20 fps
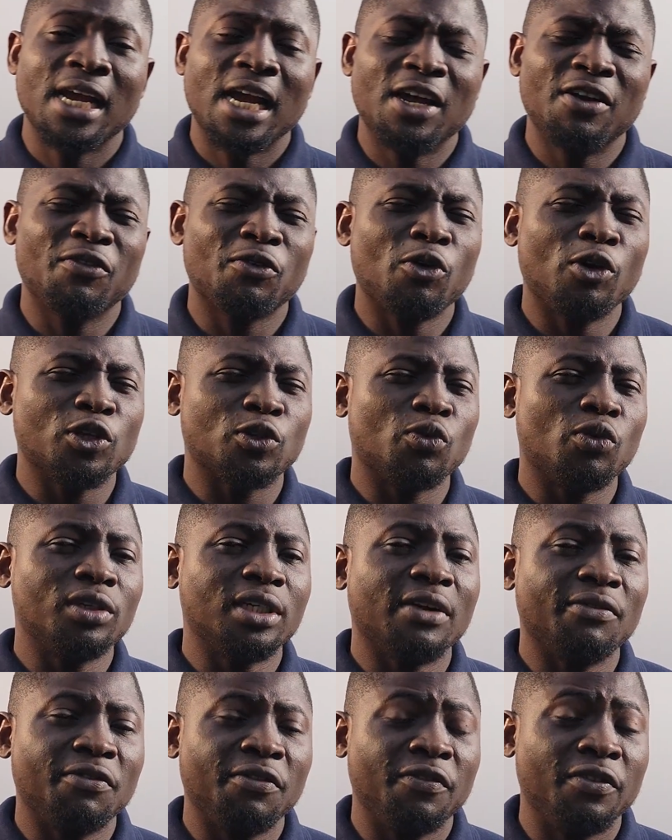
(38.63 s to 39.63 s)
and of course
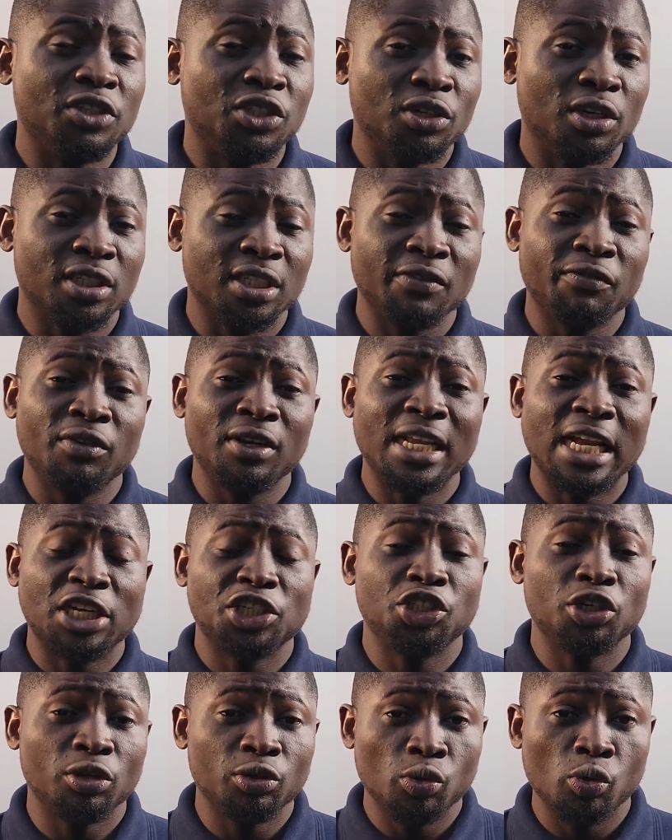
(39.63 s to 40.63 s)
wonderful features even
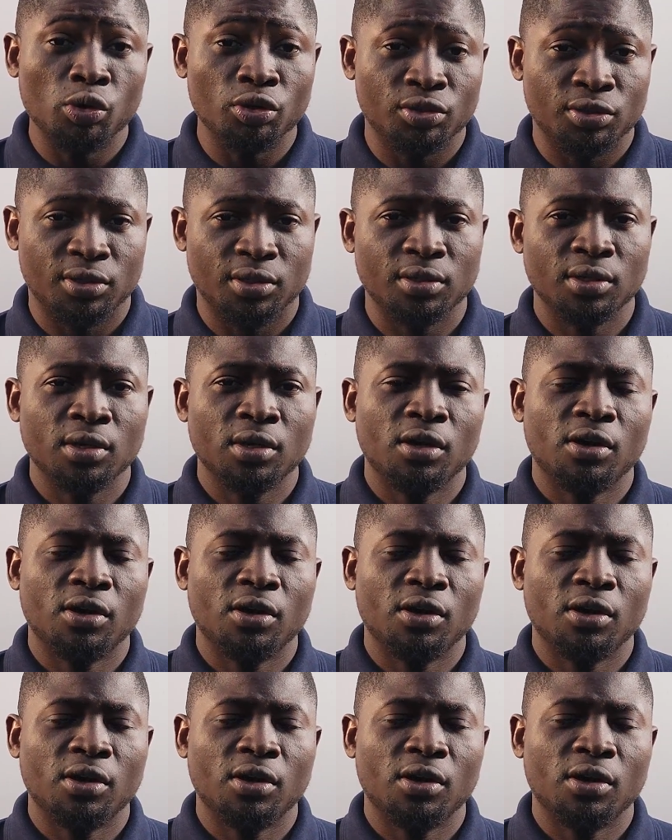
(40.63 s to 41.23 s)
lecture notes